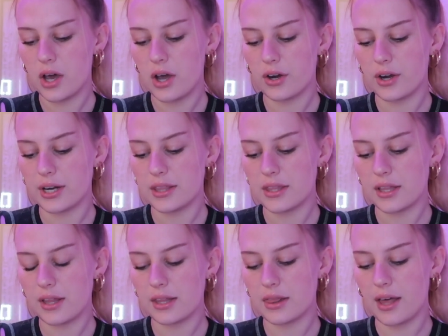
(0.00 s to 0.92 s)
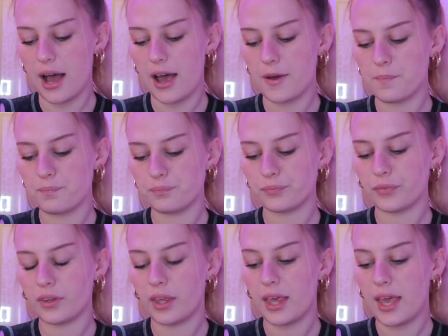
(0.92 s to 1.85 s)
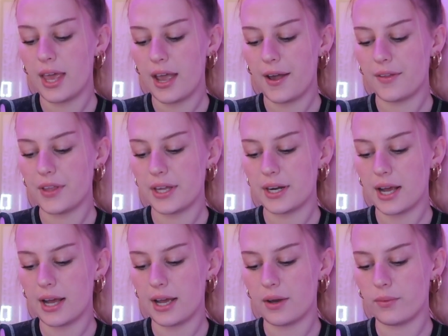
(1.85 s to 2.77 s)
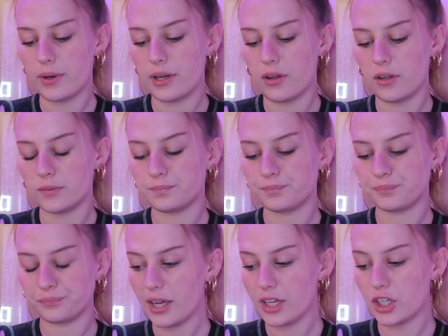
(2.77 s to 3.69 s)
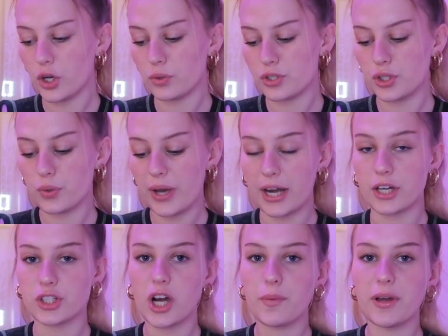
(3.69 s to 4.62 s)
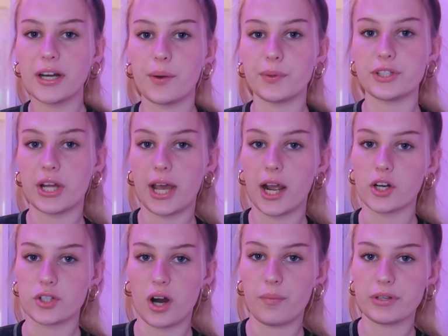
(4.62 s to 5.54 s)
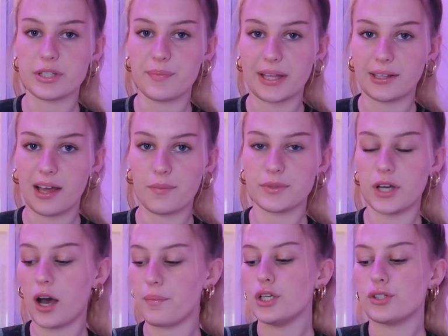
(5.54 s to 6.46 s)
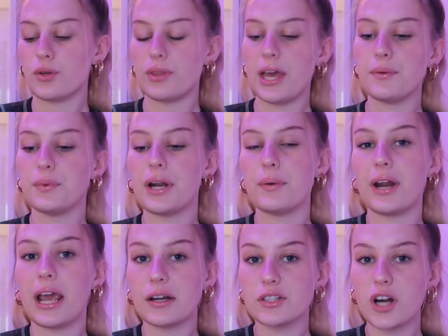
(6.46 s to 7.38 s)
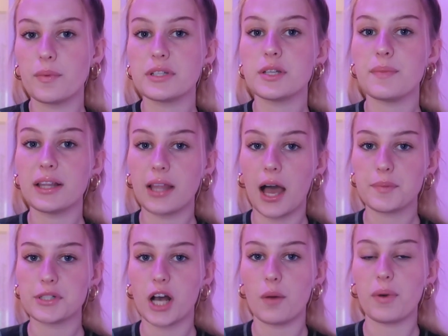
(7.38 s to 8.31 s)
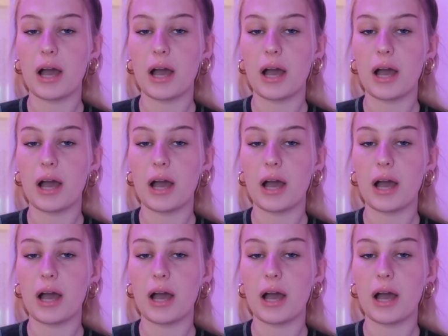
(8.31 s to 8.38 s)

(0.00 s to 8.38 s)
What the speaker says: or anything like that. And then I will go to airdrop, and I would airdrop it to my laptop. So then when I would airdrop it to my laptop,